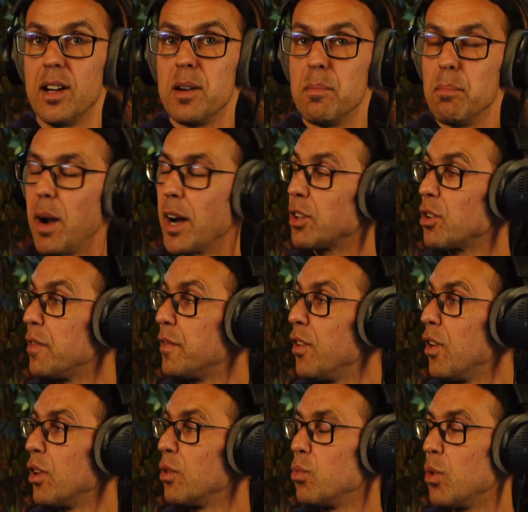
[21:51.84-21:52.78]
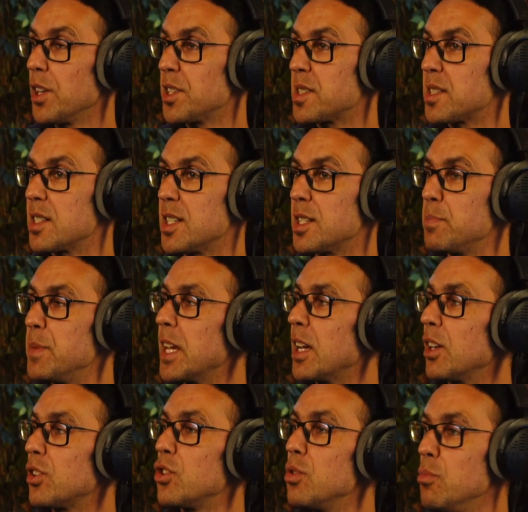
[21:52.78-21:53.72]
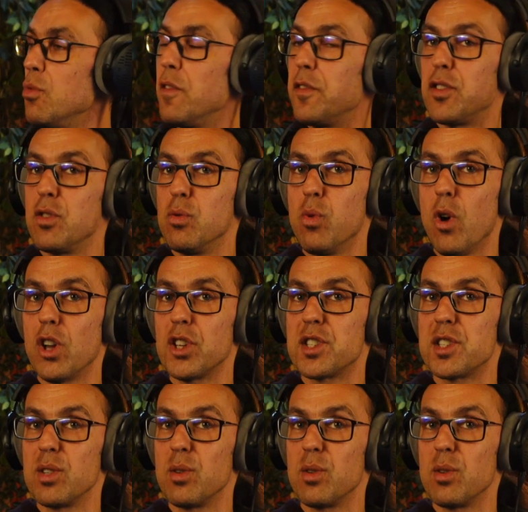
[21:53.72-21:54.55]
microphone wants the speaker to move towards